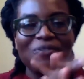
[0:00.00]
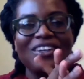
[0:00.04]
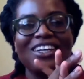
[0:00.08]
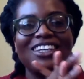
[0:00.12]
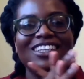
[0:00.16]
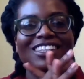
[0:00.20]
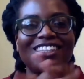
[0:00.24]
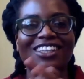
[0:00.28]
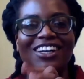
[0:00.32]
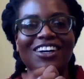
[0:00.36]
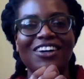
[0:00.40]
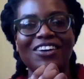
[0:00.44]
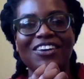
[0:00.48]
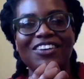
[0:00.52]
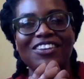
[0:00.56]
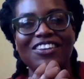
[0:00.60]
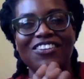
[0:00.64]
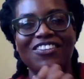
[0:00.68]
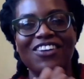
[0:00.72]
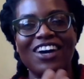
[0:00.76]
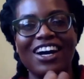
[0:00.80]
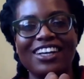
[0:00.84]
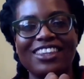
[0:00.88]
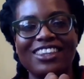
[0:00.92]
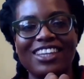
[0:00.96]
So the
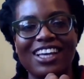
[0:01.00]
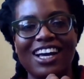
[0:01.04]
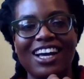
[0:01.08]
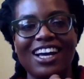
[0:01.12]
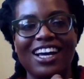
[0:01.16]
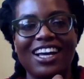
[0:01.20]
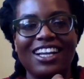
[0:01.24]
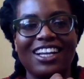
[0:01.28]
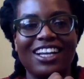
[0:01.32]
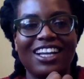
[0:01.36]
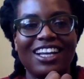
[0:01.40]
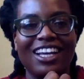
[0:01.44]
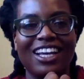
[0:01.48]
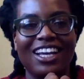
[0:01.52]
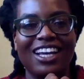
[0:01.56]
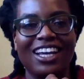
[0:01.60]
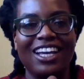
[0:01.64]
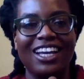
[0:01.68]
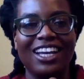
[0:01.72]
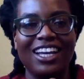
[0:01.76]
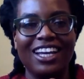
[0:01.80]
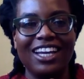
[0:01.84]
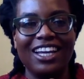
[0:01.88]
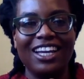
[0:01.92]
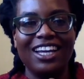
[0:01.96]
fact that
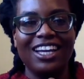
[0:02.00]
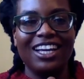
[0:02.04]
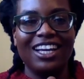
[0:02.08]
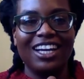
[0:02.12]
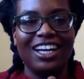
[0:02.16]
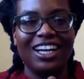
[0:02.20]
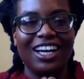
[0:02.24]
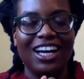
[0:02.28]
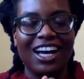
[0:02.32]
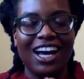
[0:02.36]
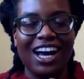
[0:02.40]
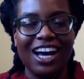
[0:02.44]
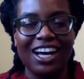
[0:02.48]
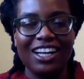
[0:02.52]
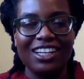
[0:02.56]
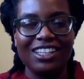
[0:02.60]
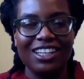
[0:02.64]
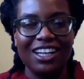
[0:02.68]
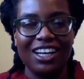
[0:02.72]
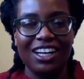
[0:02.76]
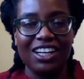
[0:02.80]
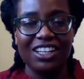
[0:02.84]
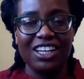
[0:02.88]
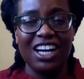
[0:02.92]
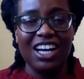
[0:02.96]
he had
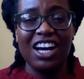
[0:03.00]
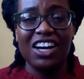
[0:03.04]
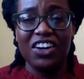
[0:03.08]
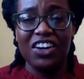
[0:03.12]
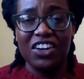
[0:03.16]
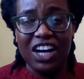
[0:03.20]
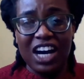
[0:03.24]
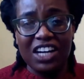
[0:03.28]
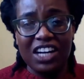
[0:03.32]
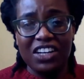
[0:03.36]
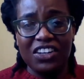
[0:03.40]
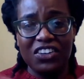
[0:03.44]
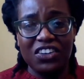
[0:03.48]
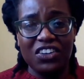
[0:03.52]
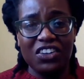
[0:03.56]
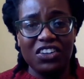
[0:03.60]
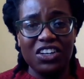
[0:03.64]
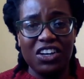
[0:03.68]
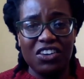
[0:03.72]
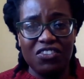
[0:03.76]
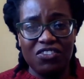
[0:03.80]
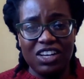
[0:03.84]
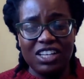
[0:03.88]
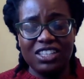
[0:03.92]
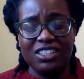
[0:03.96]
a girl
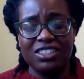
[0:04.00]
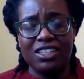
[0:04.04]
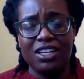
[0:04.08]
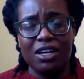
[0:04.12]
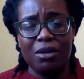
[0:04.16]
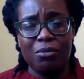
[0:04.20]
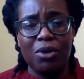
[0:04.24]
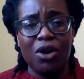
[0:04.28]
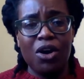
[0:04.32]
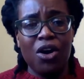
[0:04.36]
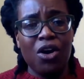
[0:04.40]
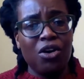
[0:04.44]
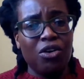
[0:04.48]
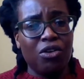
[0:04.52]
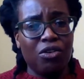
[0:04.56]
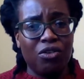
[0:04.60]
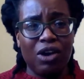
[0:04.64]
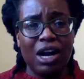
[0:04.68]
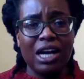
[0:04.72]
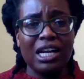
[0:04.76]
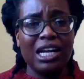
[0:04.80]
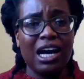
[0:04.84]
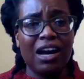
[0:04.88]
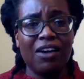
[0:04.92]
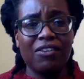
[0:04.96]
confess to him right
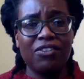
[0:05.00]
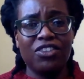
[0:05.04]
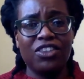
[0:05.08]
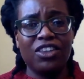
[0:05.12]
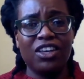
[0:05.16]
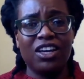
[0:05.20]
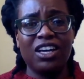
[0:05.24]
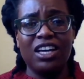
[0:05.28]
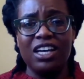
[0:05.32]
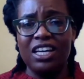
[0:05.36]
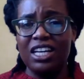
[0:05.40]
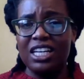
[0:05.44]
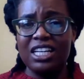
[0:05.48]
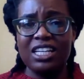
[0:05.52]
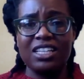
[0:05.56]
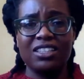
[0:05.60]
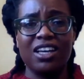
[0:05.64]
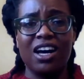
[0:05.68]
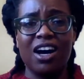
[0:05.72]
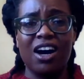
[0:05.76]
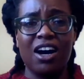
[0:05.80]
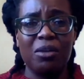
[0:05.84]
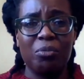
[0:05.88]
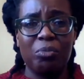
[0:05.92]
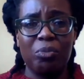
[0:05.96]
after his
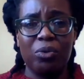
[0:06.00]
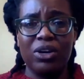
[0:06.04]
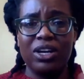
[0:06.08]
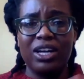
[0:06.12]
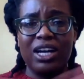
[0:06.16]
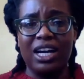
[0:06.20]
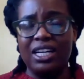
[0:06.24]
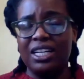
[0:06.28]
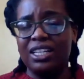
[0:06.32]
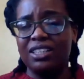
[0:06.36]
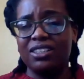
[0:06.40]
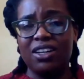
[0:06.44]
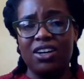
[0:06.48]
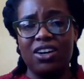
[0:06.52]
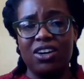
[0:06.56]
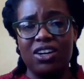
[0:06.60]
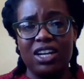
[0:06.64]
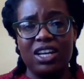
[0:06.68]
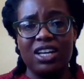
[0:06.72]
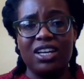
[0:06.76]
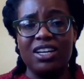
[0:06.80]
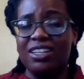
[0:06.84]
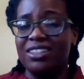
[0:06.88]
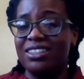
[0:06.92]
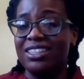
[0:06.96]
heartbreak and his heartache,
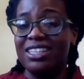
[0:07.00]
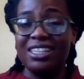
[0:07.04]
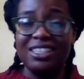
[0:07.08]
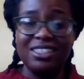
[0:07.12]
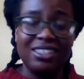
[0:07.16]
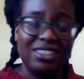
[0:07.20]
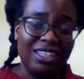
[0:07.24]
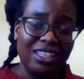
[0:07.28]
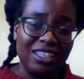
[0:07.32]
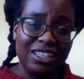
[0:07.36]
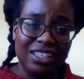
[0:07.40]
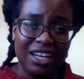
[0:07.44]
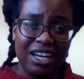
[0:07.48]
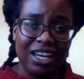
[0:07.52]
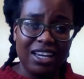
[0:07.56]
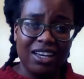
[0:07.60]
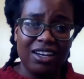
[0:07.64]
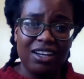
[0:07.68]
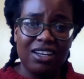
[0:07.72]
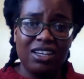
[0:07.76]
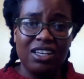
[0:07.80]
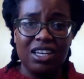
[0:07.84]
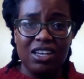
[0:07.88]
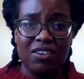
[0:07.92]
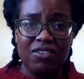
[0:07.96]
because he still liked her,
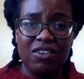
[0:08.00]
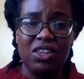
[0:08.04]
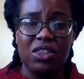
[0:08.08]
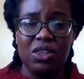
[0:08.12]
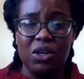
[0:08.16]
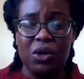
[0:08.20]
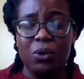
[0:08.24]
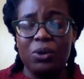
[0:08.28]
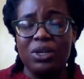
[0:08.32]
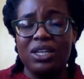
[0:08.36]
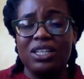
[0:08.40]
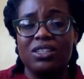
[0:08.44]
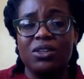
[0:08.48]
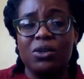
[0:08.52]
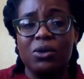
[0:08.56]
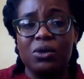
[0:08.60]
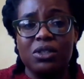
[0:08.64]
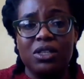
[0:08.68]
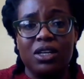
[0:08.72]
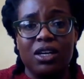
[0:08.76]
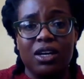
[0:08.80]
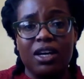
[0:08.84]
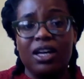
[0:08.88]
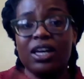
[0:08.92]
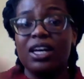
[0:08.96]
even though he told
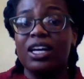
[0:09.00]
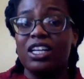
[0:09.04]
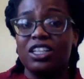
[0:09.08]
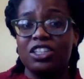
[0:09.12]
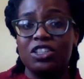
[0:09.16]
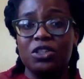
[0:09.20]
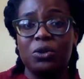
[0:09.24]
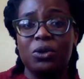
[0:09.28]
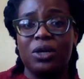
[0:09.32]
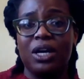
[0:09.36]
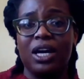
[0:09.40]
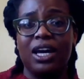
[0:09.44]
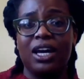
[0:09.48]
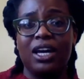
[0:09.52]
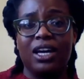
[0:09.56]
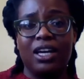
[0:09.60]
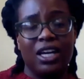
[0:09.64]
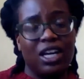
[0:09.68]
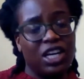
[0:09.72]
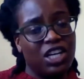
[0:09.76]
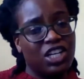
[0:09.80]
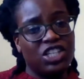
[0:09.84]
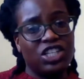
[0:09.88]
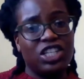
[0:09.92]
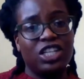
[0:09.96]
her it's okay,
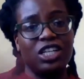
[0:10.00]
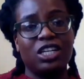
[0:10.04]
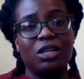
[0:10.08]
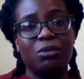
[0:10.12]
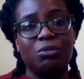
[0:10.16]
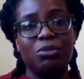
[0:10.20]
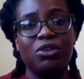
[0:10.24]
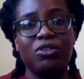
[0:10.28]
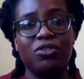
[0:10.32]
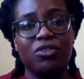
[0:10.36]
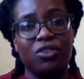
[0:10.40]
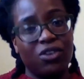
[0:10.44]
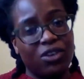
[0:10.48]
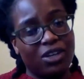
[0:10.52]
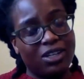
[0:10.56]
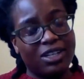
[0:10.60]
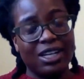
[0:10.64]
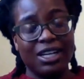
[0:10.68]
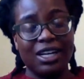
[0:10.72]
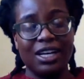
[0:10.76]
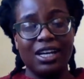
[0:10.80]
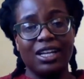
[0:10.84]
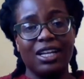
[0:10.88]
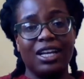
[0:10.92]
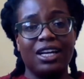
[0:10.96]
she could have moved on
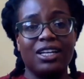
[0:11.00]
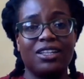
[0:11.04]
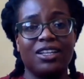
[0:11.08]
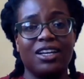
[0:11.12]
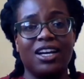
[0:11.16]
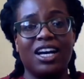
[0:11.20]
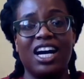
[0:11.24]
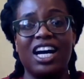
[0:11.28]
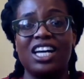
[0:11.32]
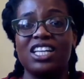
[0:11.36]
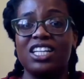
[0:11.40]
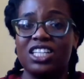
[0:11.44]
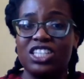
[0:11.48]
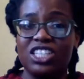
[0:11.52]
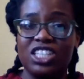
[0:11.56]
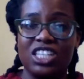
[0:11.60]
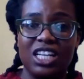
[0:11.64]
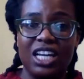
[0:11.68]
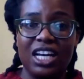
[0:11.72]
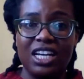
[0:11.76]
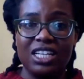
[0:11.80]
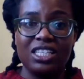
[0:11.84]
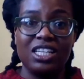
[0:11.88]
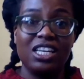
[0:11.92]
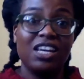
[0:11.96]
and liked the guy that she
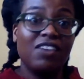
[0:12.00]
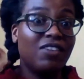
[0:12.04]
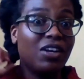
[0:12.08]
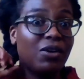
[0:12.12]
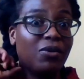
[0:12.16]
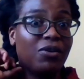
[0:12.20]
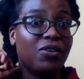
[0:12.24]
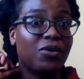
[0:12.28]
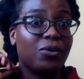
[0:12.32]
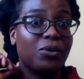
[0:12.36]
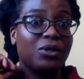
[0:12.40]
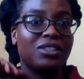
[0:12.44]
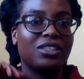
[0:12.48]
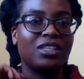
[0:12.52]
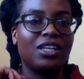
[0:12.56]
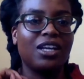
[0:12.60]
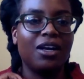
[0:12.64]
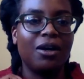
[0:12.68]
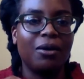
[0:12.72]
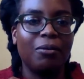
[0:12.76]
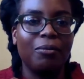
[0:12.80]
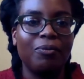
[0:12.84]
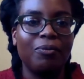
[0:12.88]
liked, even if it wasn't him.